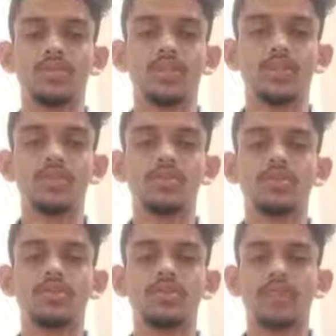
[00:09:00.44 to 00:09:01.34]
in this,
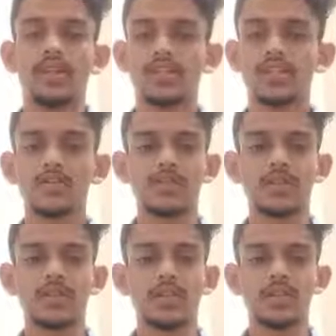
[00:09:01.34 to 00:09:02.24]
the
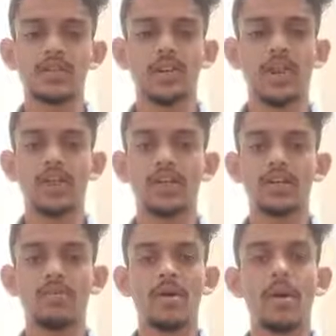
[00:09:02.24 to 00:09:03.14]
exception is
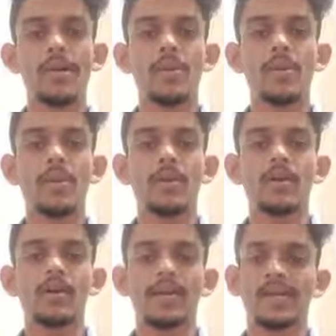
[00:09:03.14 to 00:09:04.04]
handled by
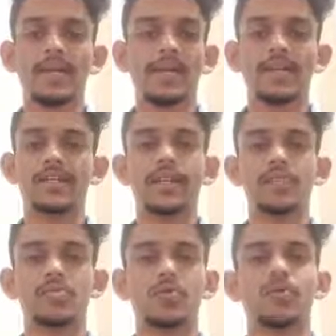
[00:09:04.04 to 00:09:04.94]
try and
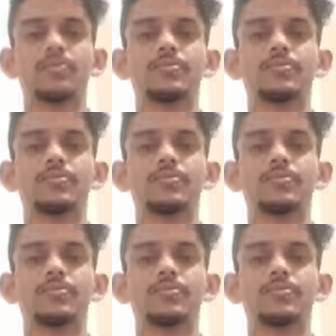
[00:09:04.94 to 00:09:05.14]
catch block.